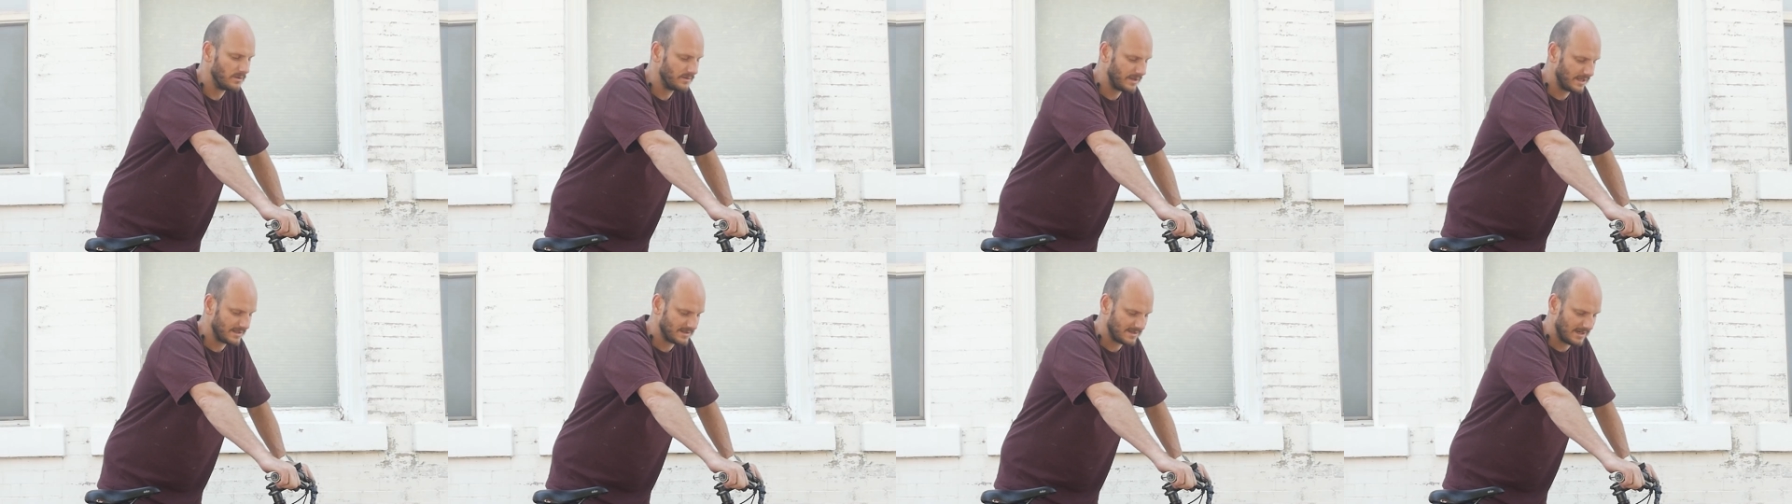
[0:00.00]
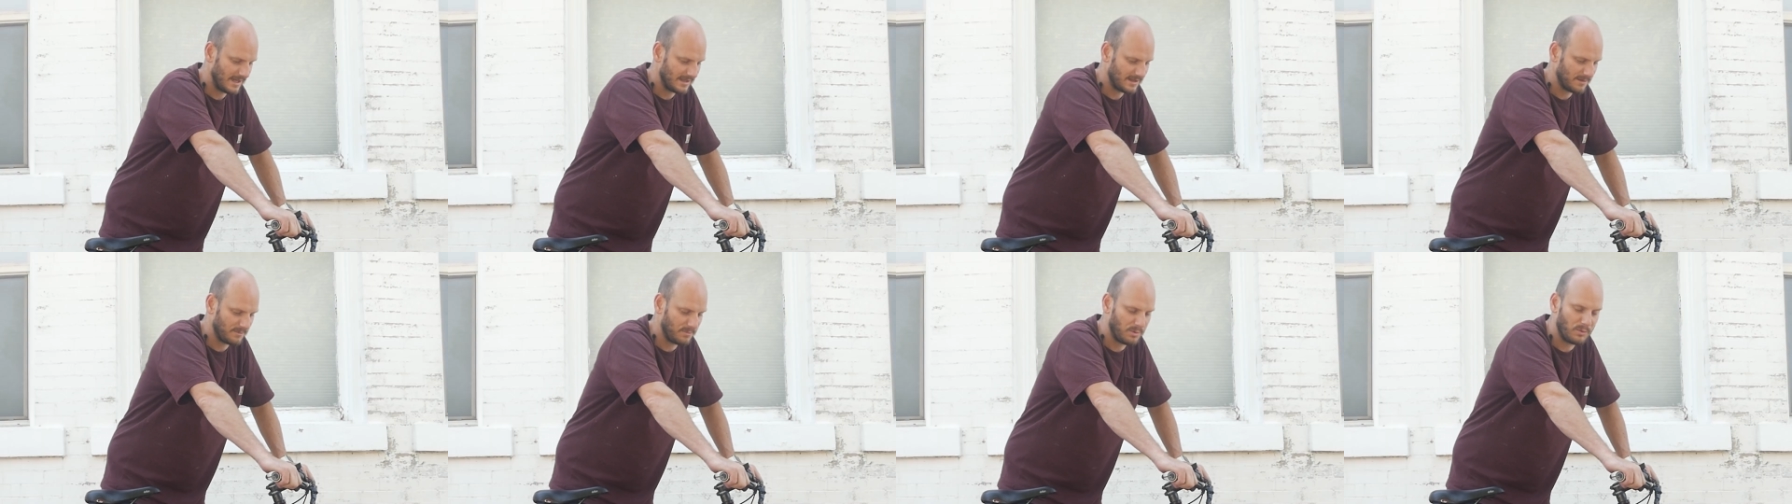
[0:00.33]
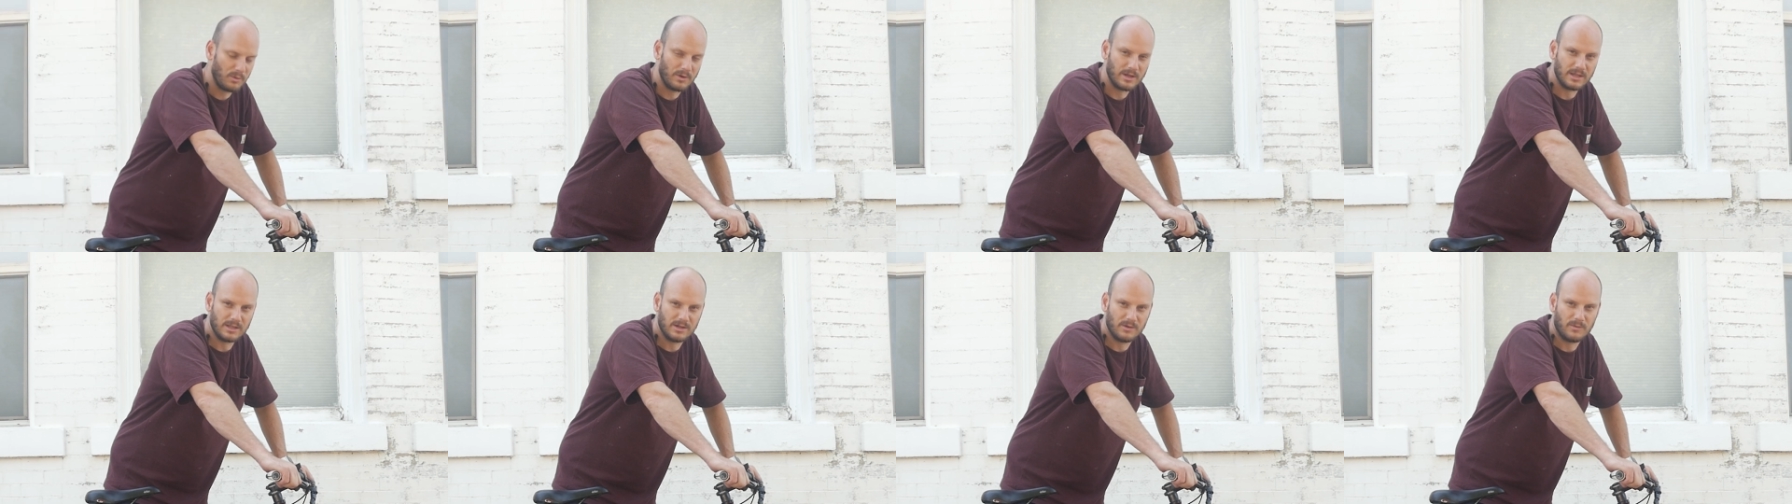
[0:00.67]
That's not the
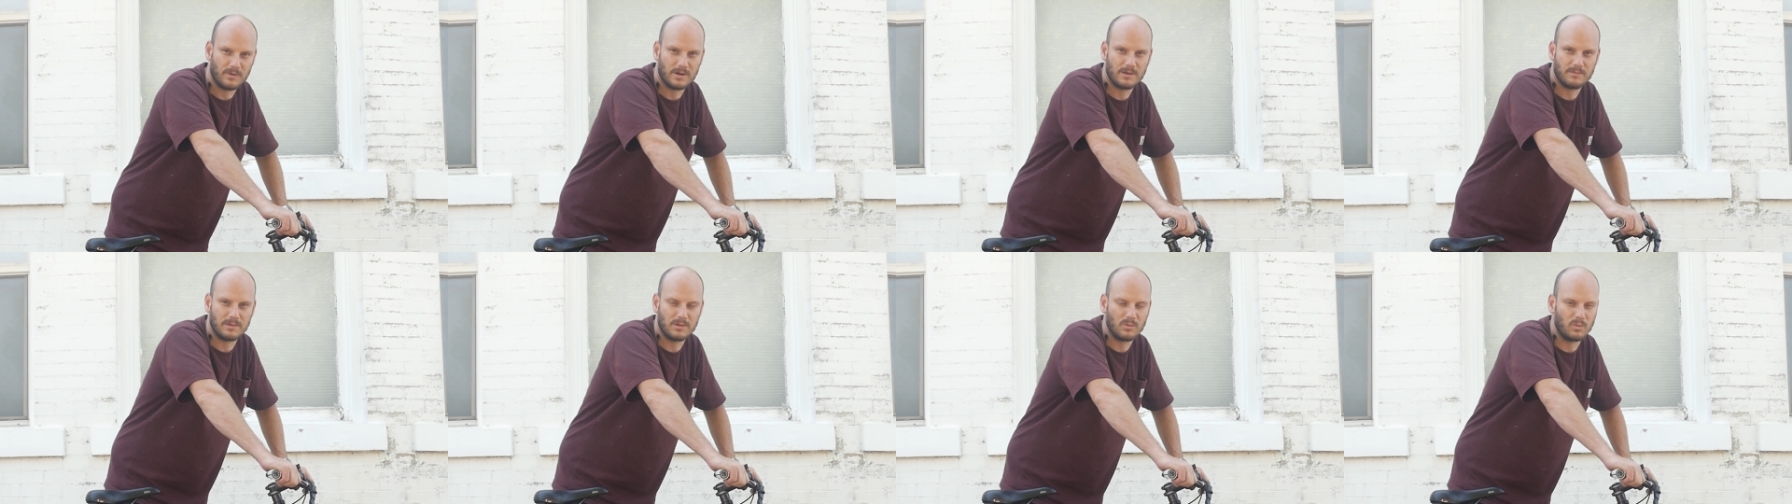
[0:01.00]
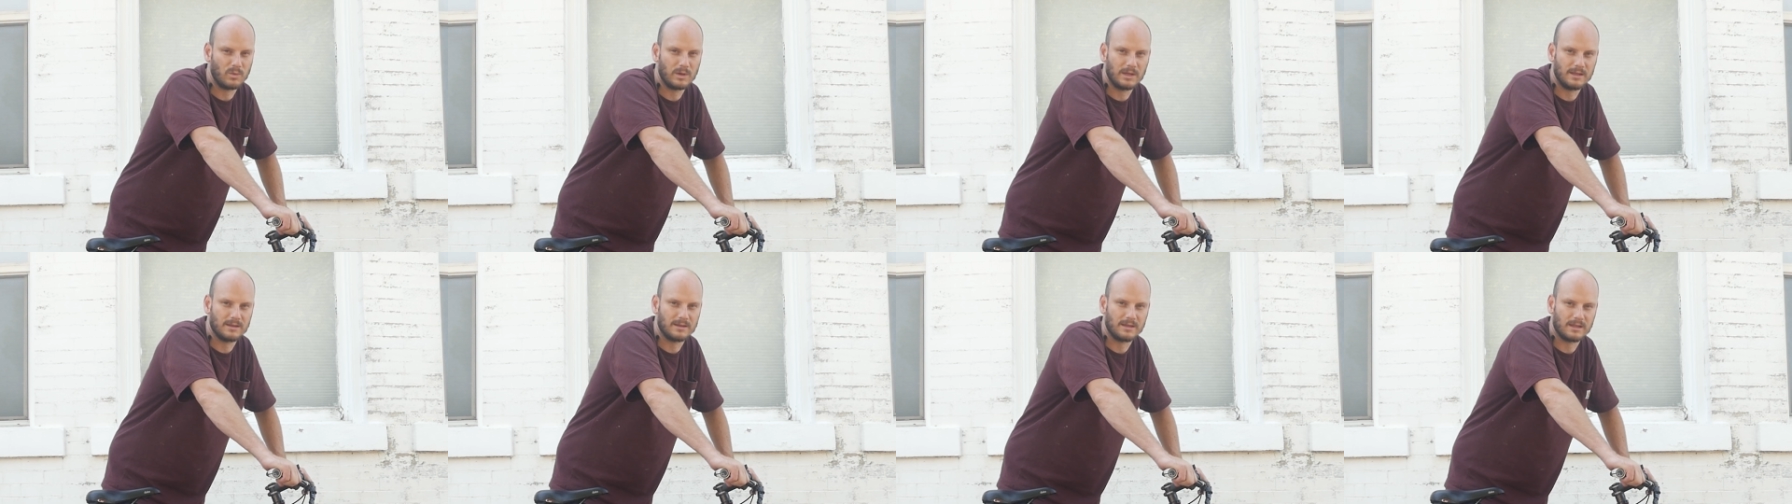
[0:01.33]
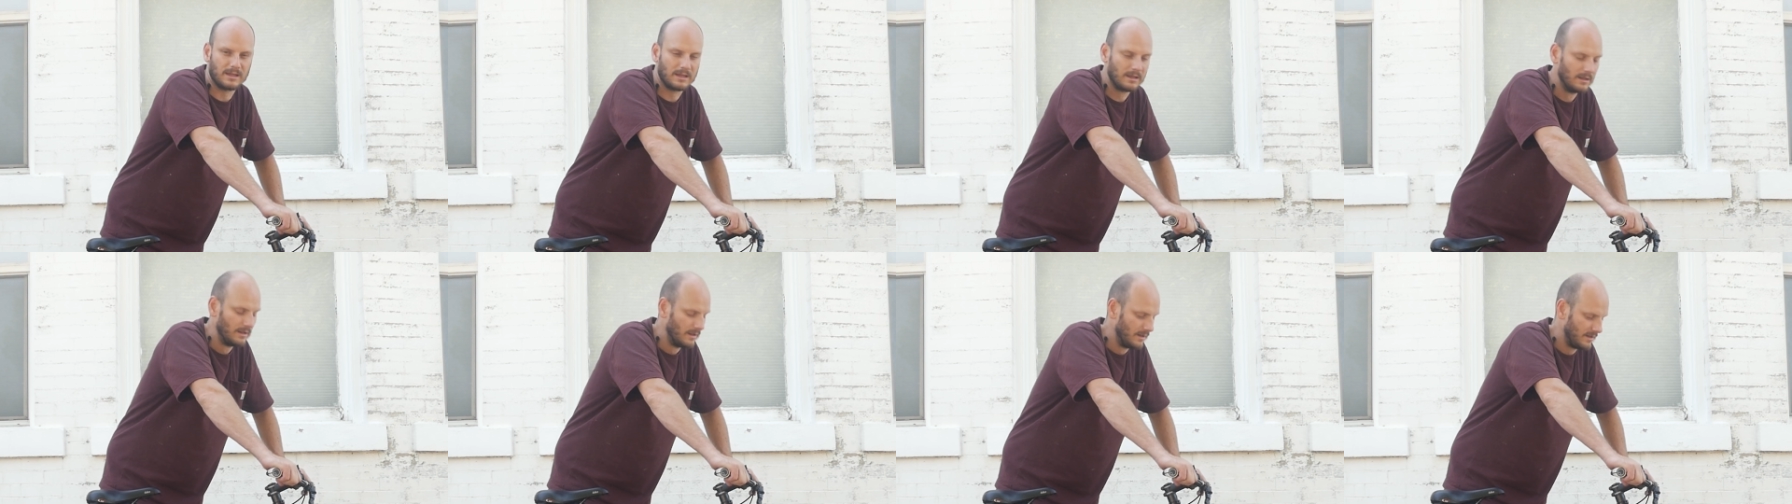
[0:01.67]
point. You don't want to be
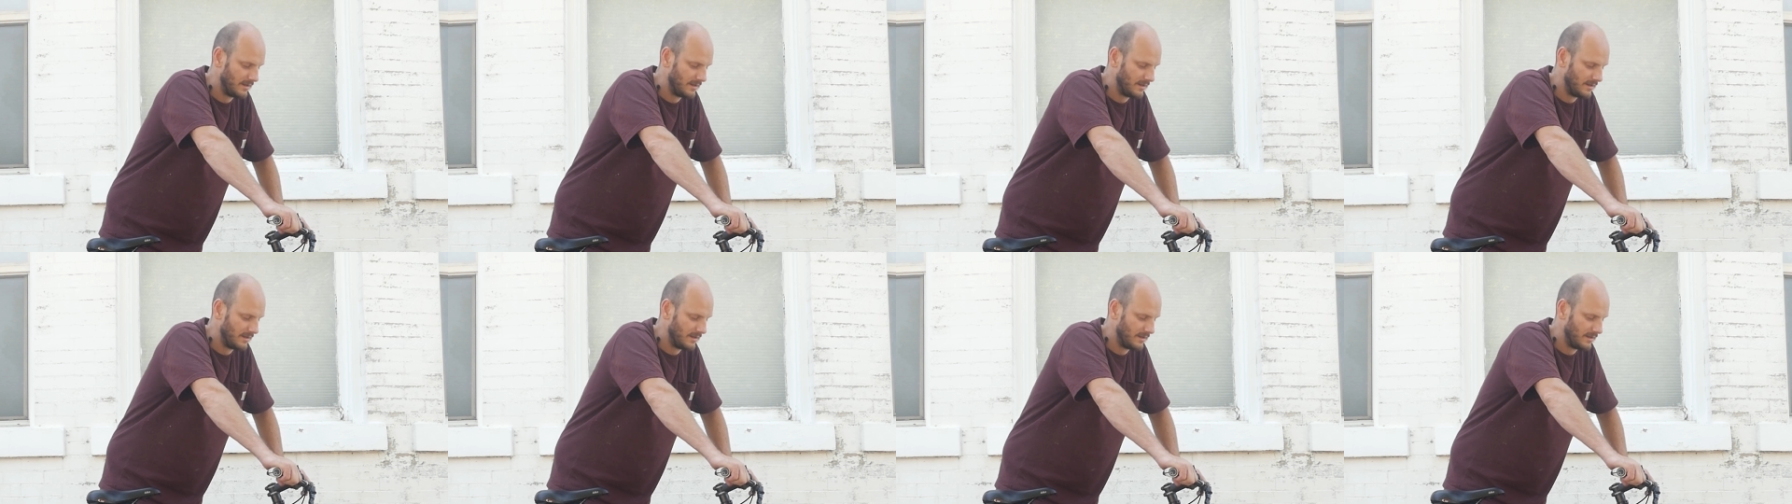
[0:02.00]
wheeling